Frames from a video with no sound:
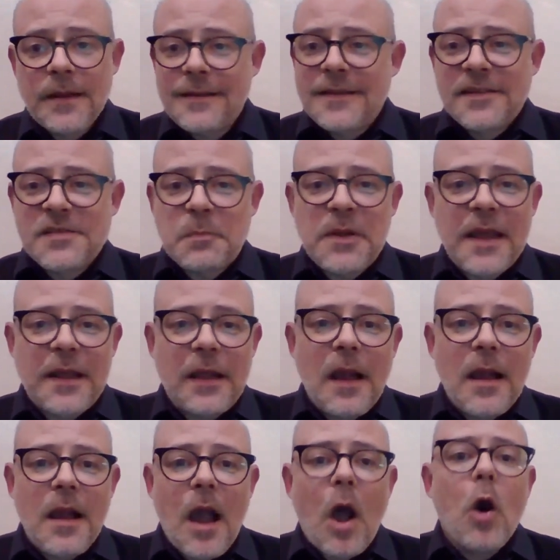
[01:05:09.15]
This play
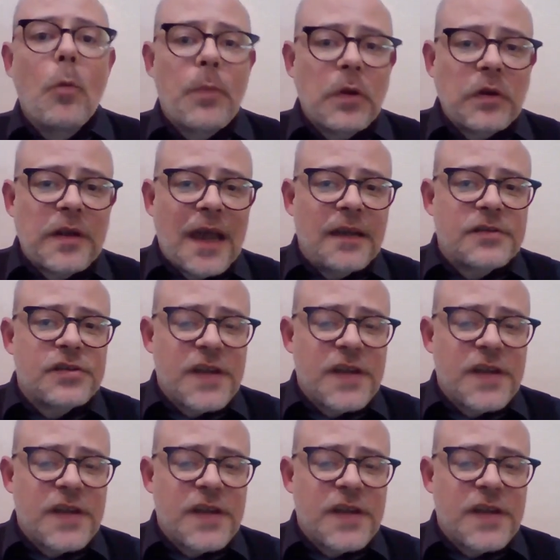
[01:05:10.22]
opened at